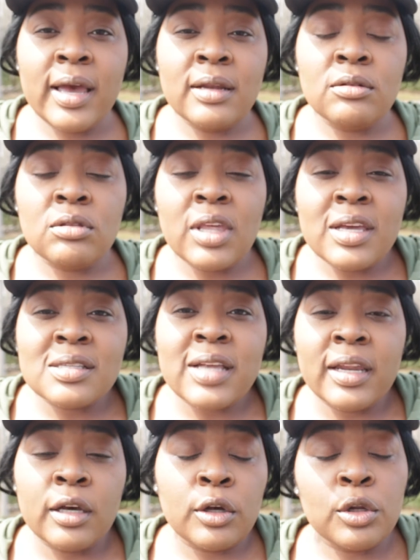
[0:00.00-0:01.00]
and things
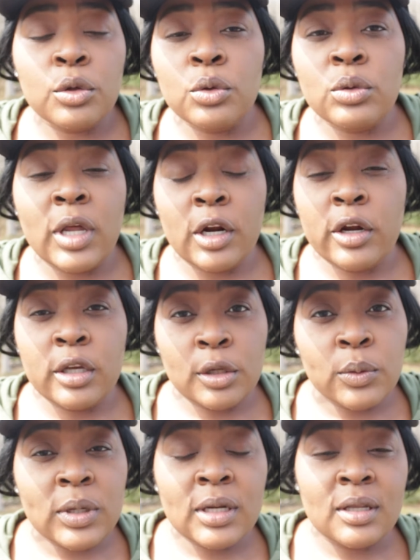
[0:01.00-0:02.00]
that are
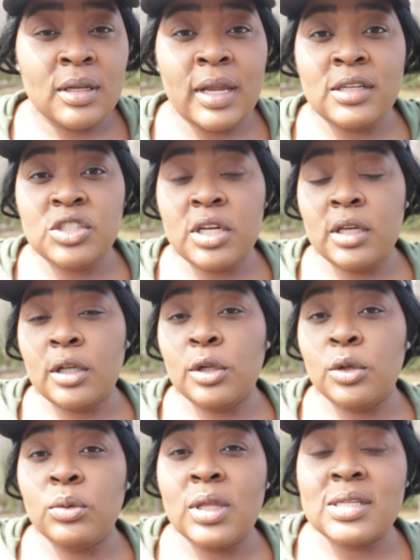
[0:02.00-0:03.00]
included in the nightshade
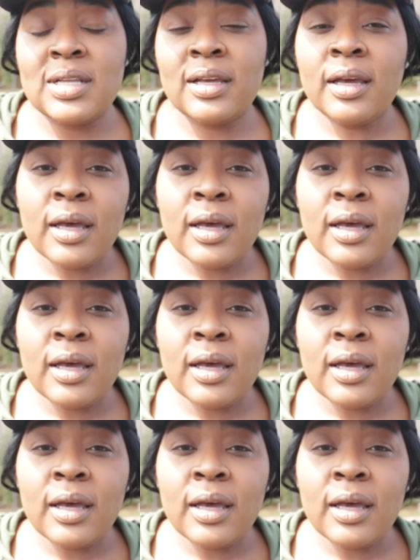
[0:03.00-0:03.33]
include things like